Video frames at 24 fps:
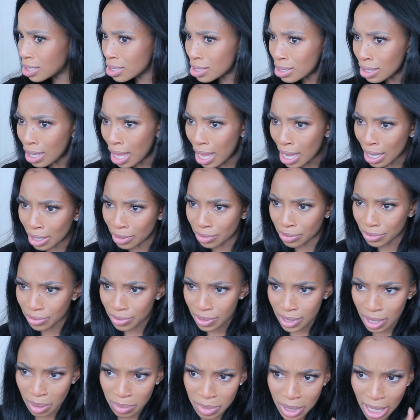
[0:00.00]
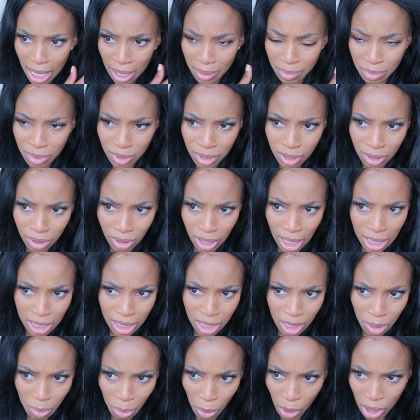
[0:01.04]
just life. Sometimes you get
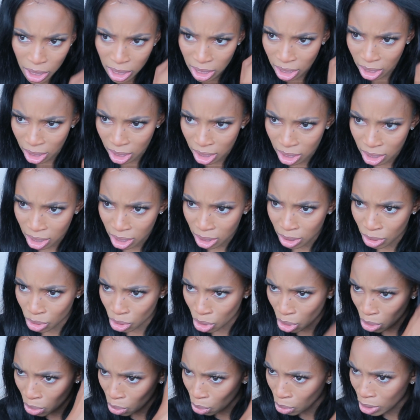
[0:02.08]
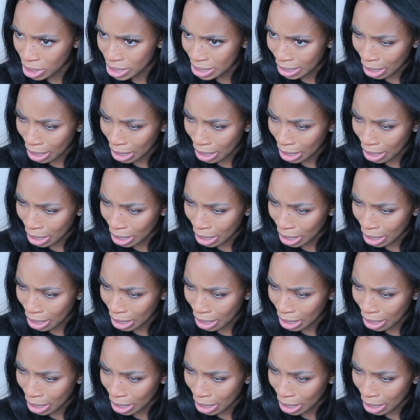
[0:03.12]
disappointed. You don't always